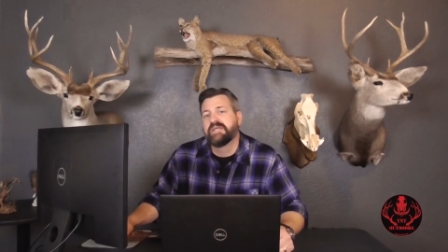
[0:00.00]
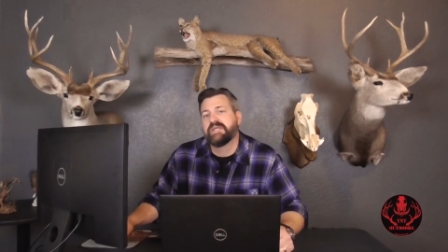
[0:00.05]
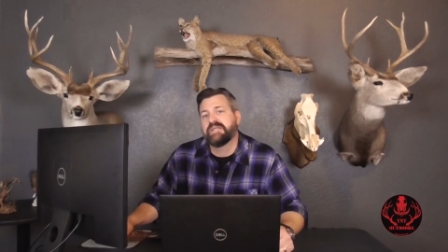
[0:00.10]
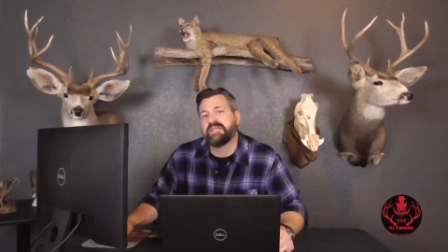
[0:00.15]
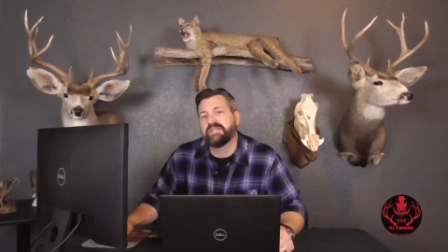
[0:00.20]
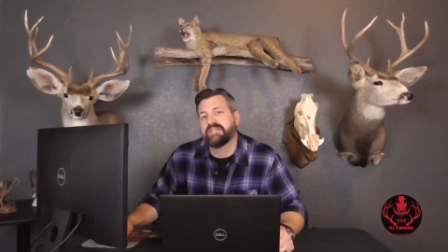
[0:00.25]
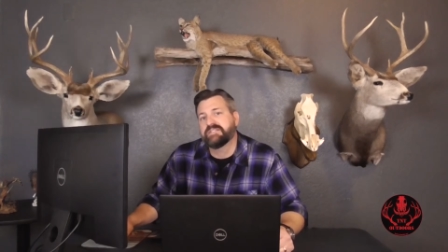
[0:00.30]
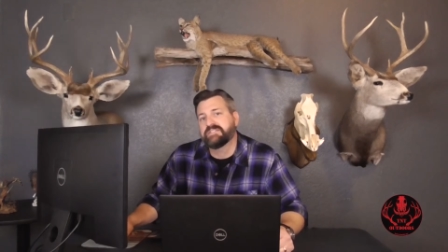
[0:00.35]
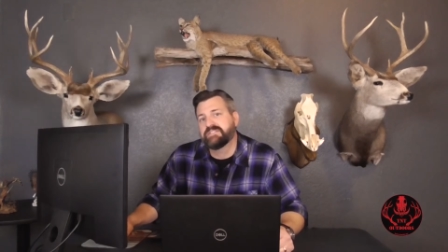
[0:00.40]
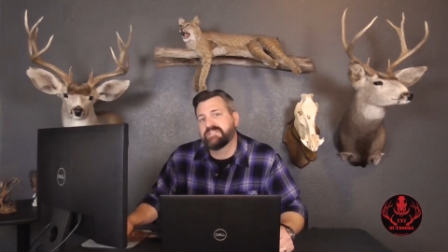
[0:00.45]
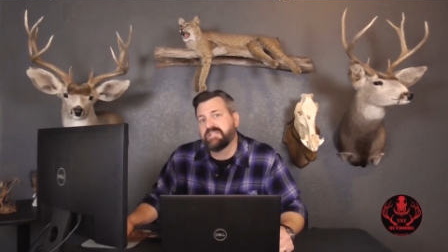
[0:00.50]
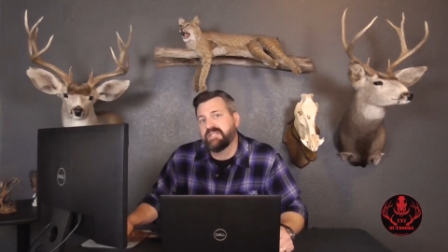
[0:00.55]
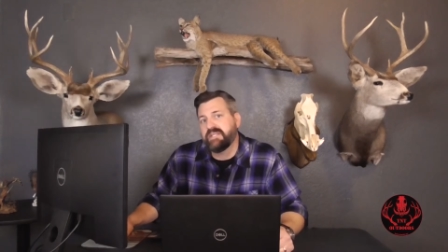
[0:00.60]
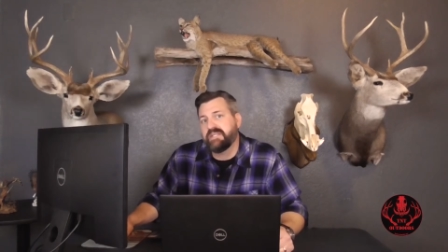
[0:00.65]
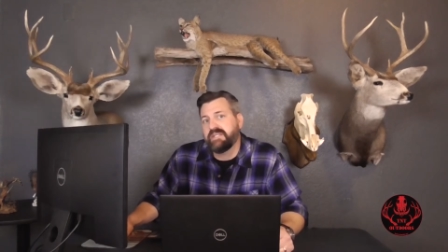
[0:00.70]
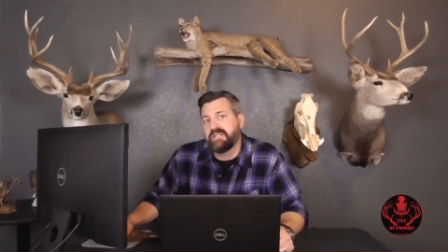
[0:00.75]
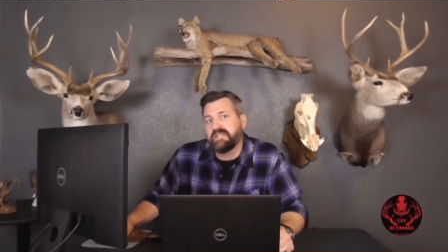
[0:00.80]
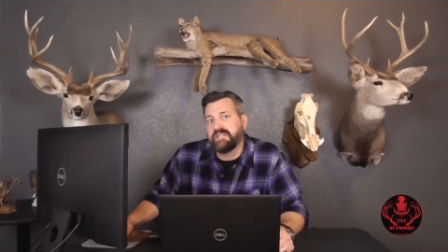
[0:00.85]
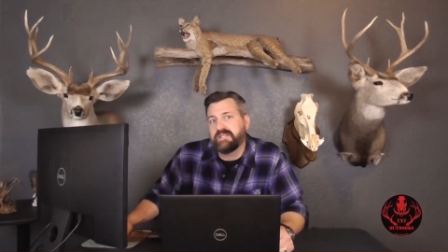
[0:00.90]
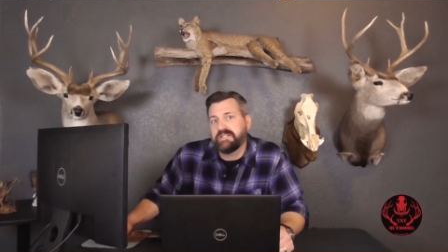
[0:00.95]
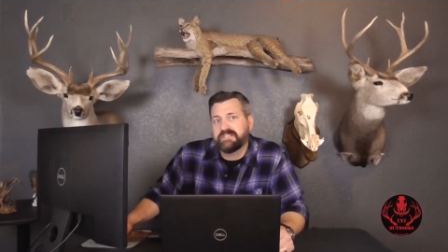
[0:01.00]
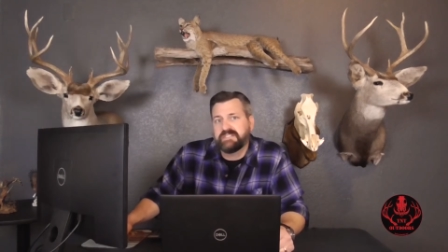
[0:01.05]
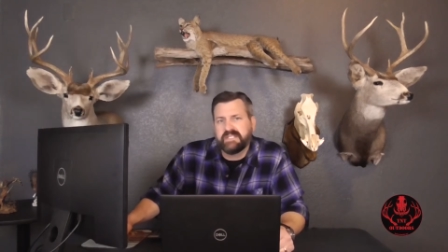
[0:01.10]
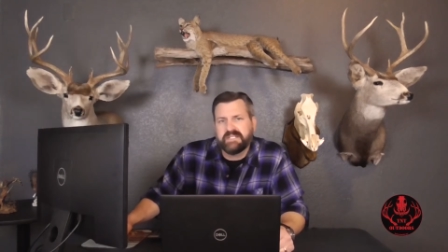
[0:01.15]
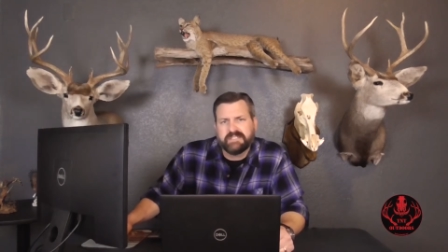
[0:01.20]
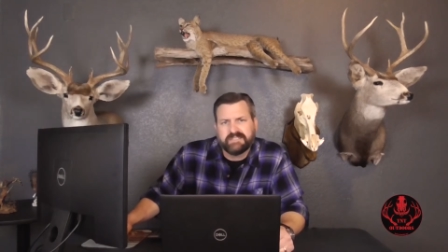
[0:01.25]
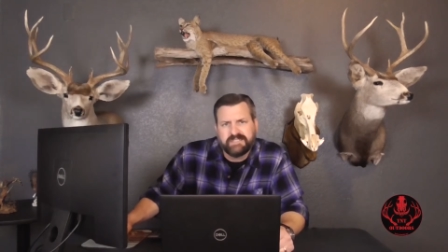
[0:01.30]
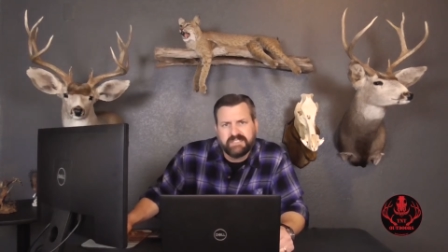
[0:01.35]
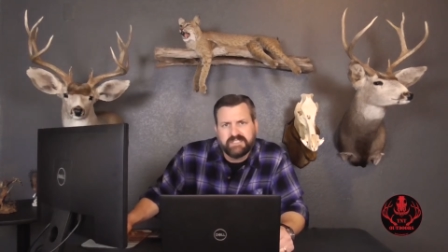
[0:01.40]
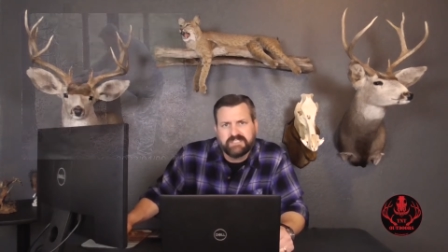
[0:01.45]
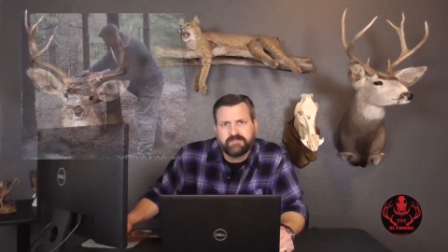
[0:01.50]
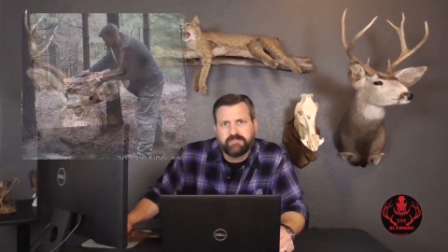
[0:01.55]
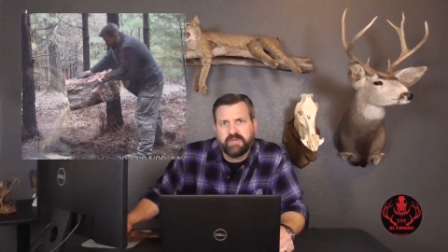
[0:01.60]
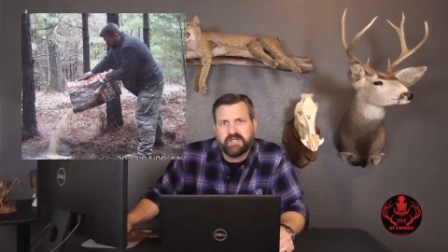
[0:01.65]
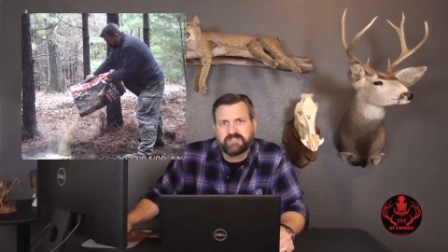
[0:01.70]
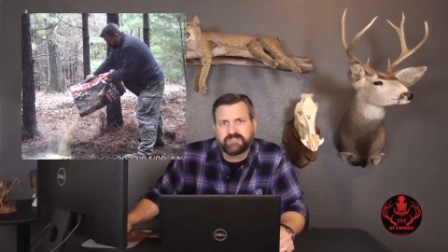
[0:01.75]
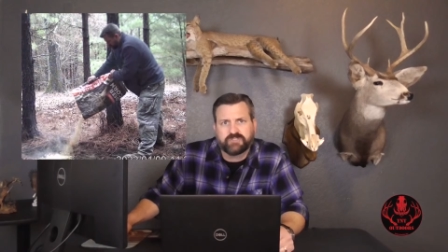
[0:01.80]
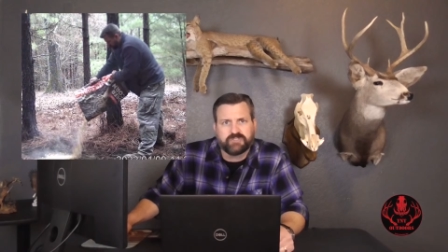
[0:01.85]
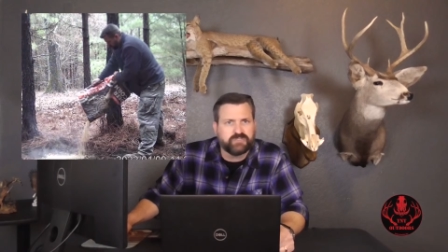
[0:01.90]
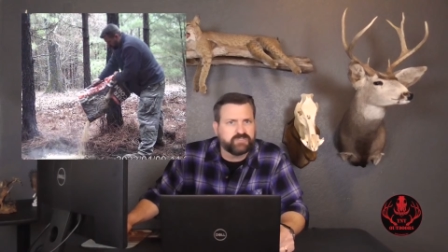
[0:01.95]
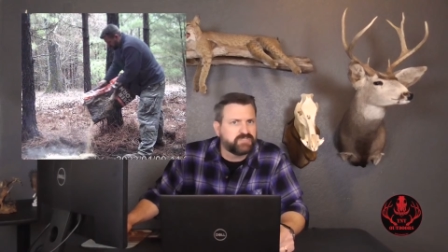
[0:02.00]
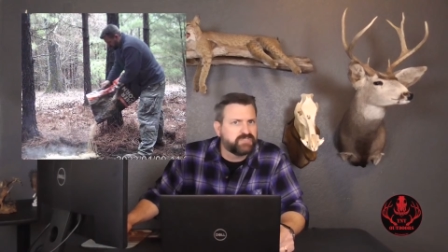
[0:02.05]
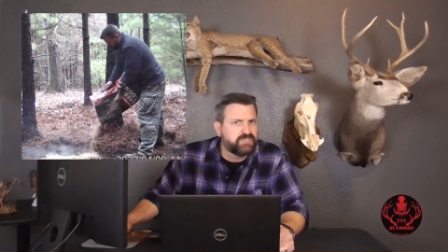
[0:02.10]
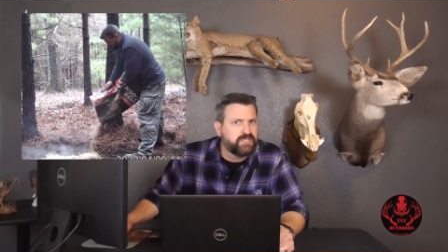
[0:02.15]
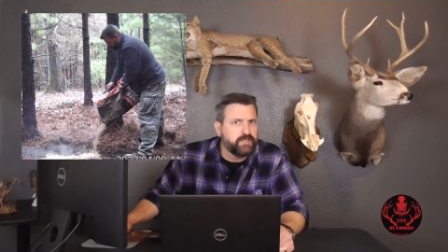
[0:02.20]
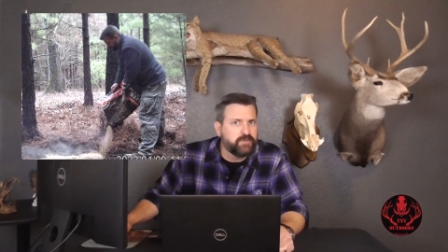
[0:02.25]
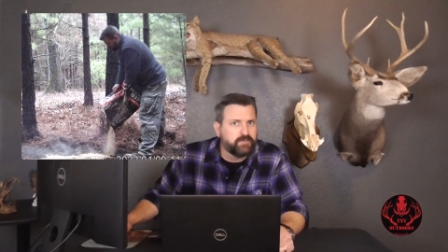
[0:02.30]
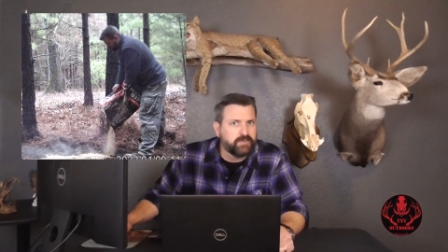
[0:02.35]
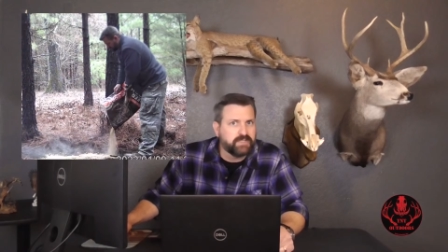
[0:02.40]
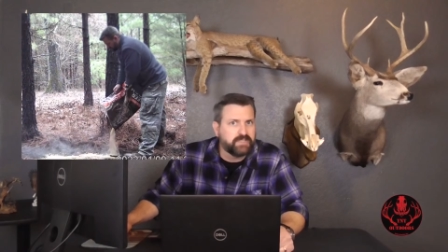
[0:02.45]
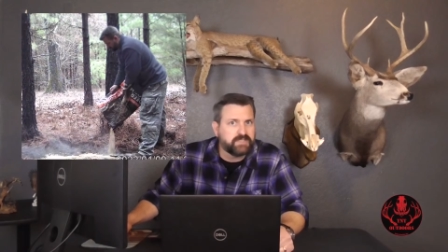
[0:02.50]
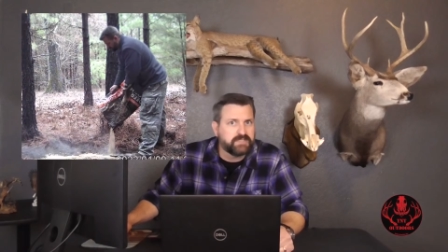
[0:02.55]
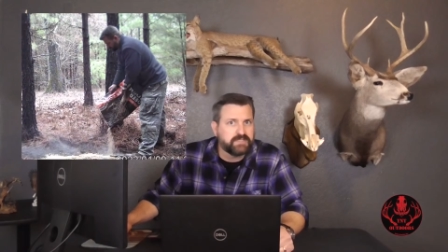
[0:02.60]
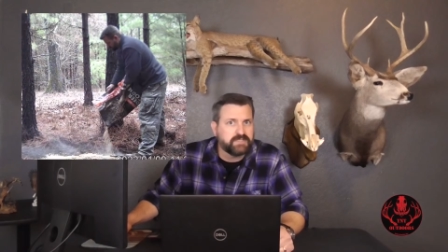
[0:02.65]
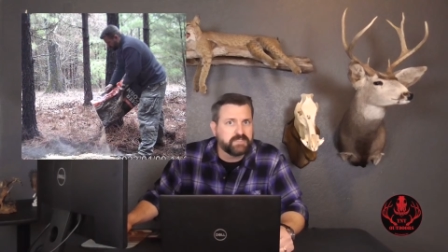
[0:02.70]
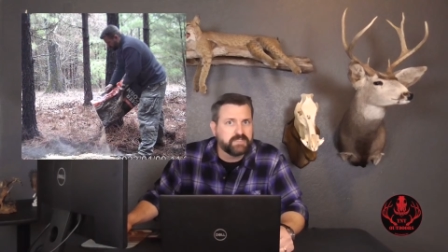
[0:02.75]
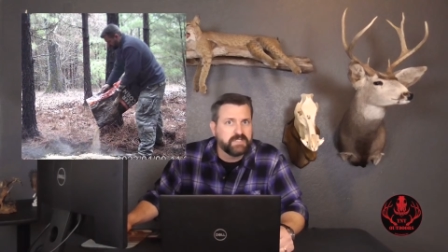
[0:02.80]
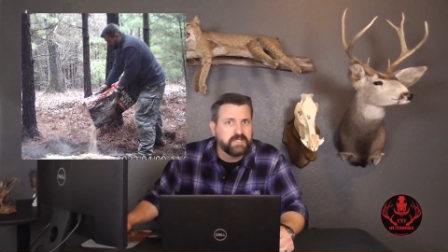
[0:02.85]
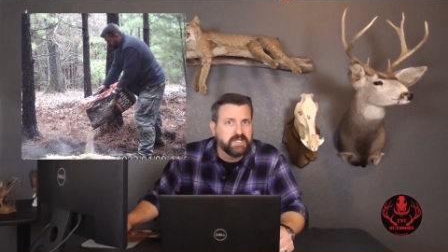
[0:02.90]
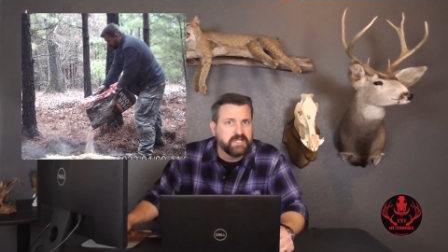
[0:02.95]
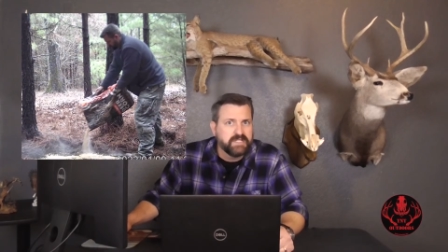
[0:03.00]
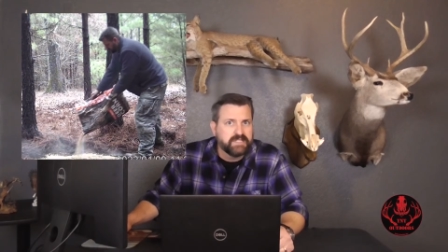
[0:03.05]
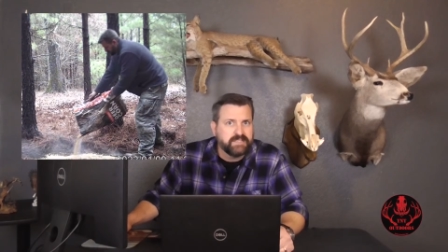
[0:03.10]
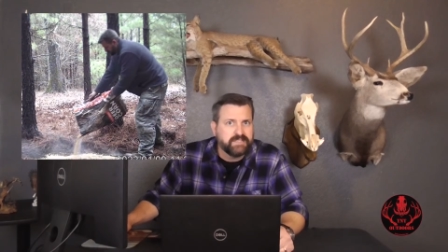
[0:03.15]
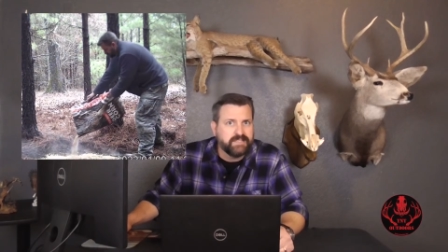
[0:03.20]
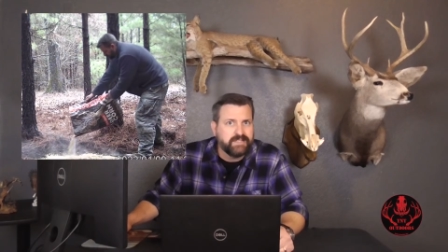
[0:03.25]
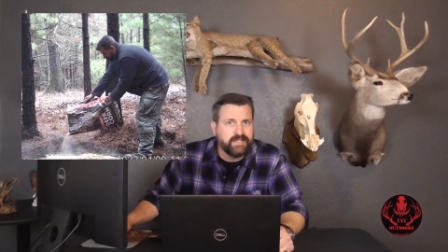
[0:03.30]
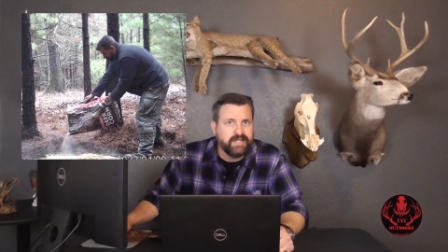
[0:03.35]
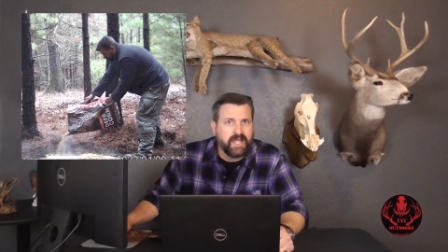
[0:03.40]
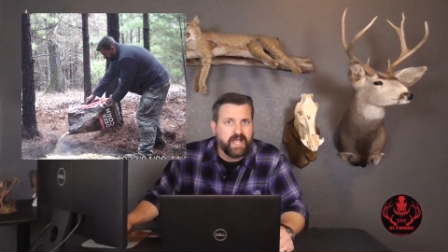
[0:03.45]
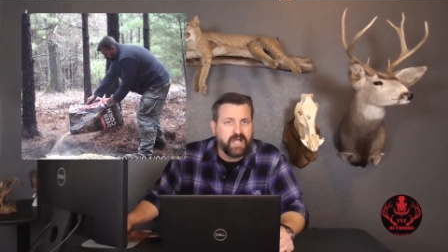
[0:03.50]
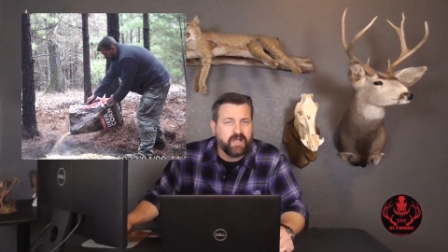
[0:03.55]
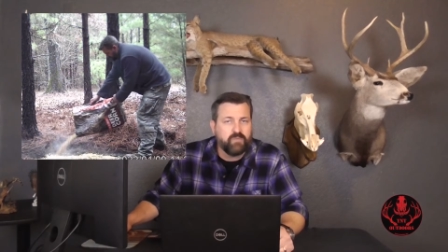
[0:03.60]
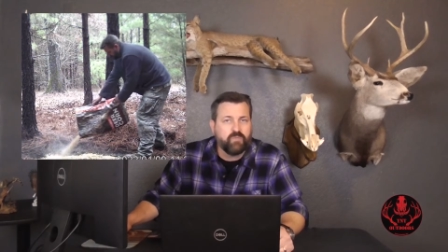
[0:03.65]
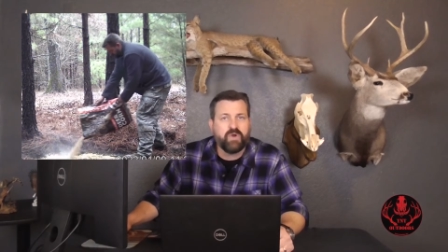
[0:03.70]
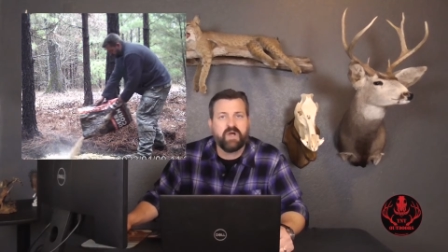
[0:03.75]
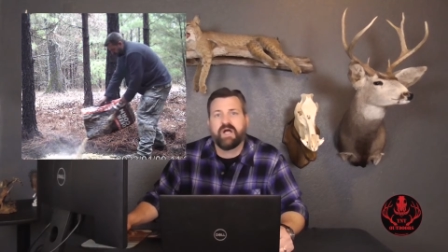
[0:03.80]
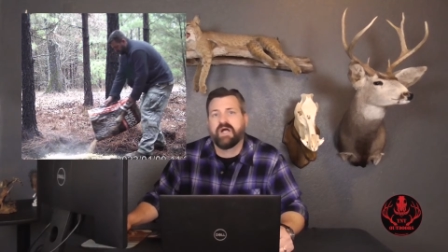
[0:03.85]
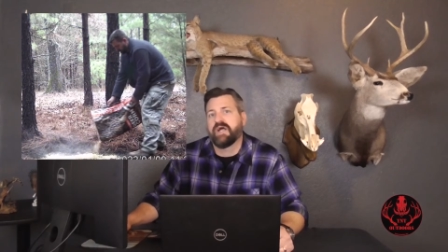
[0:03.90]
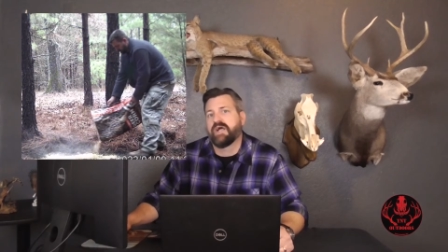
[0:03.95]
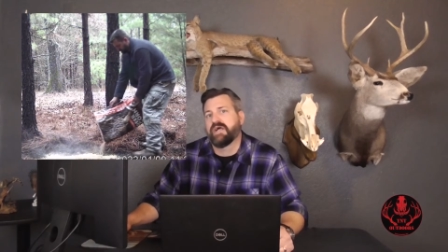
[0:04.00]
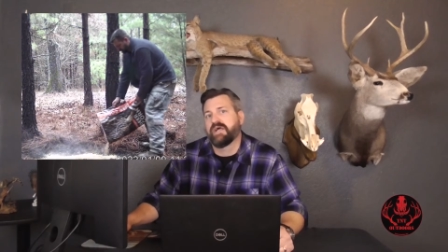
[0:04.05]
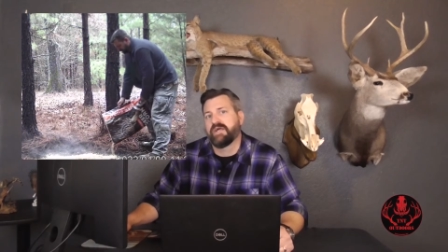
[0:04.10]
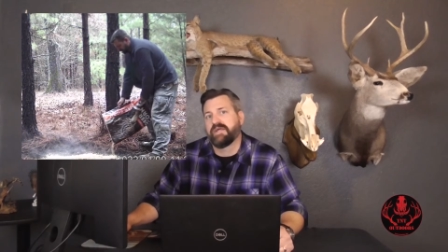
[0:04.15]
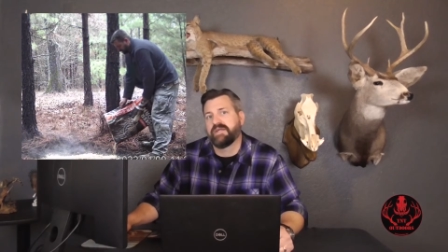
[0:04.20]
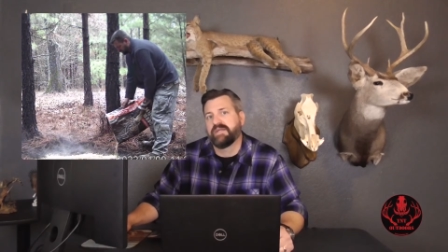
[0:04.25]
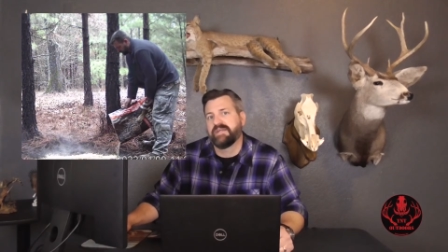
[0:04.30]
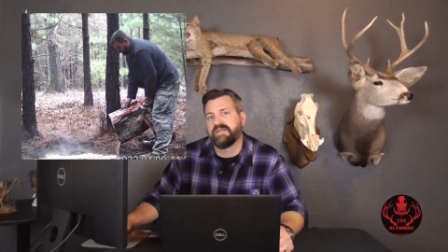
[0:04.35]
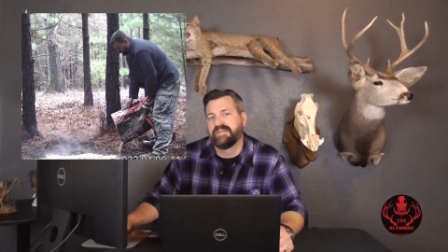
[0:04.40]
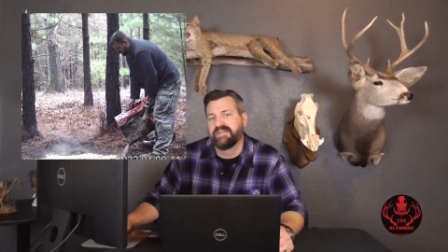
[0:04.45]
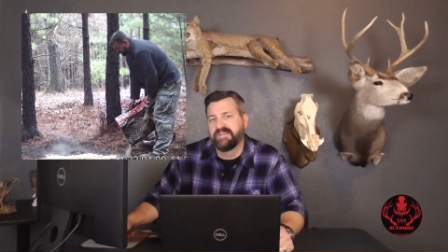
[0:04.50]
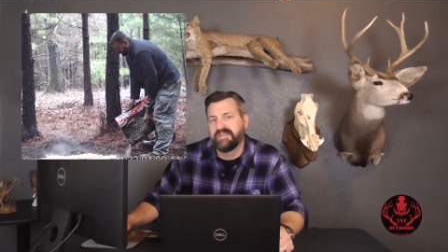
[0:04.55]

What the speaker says: is the TNT Special Secret DIY